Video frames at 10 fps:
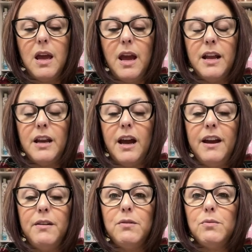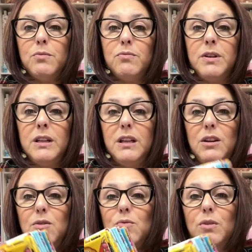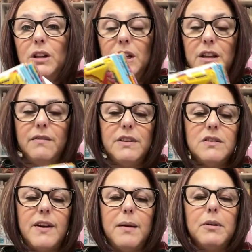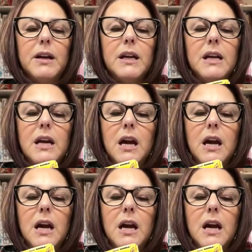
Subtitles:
And I really, really love this fabric.